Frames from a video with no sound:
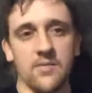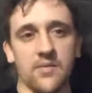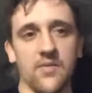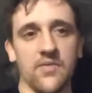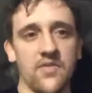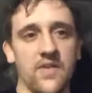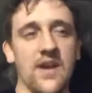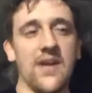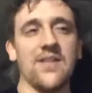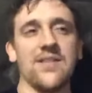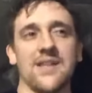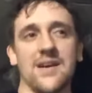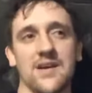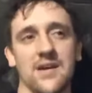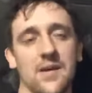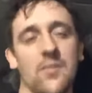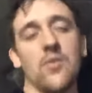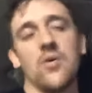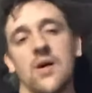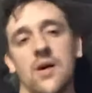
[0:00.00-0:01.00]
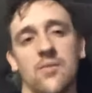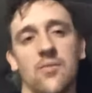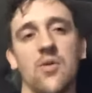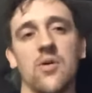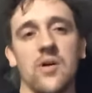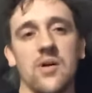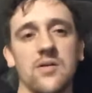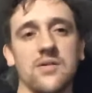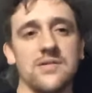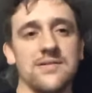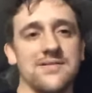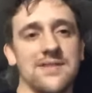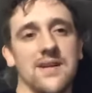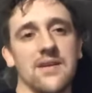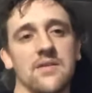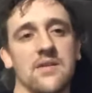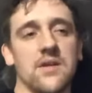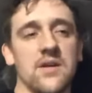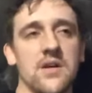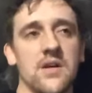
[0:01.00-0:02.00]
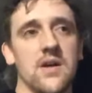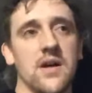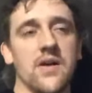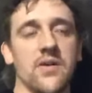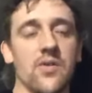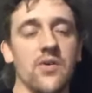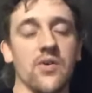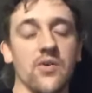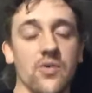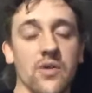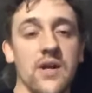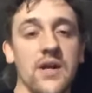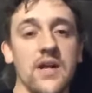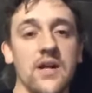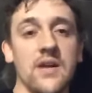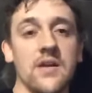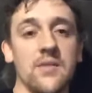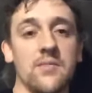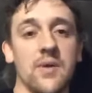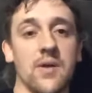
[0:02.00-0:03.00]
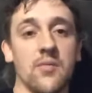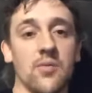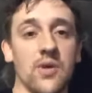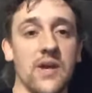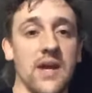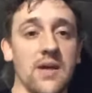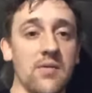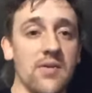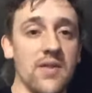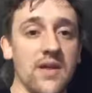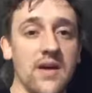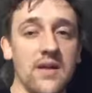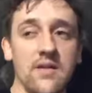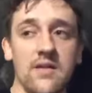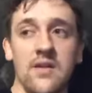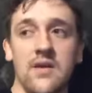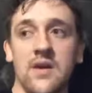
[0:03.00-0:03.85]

your faith, like I'm, I'm like I don't agree, but I'm okay with that.